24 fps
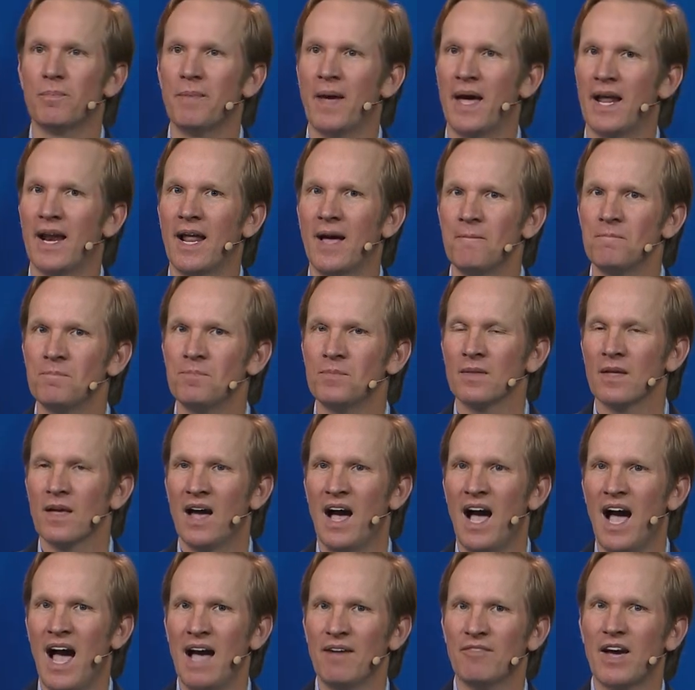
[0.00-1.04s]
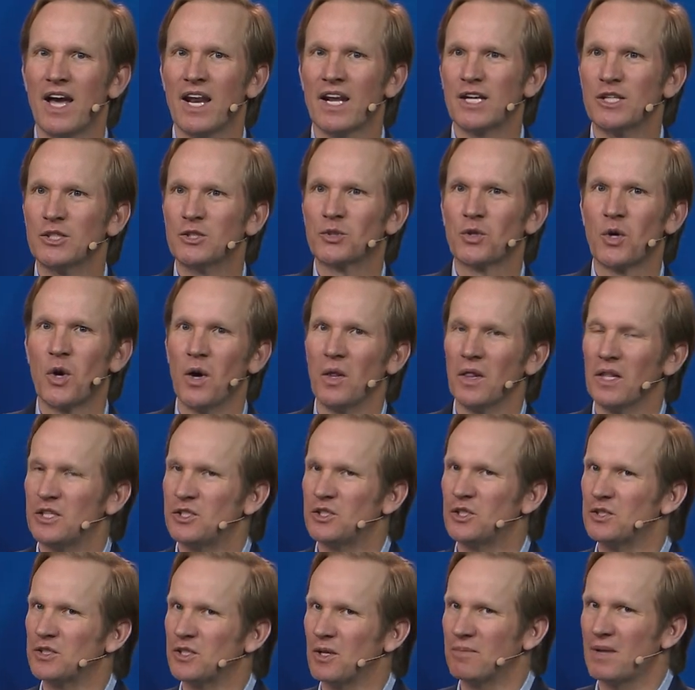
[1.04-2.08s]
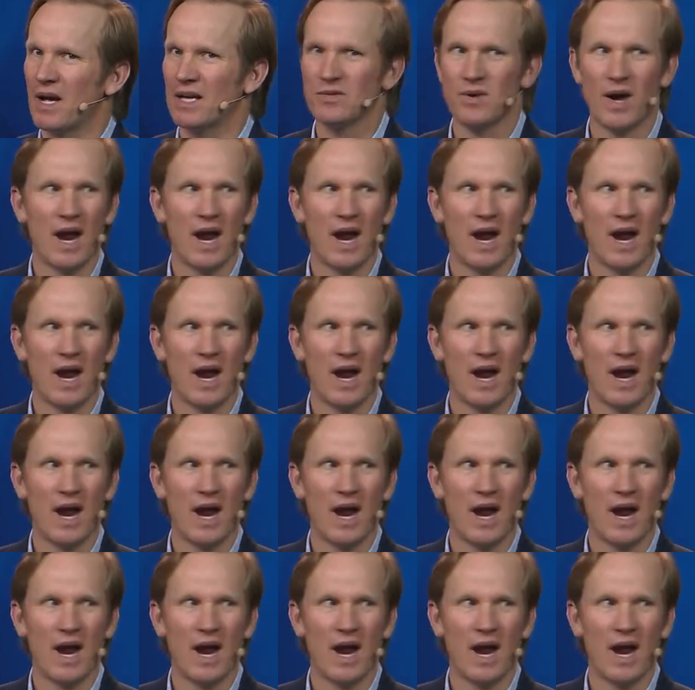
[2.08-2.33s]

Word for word: Man, I've got a control issue sometimes.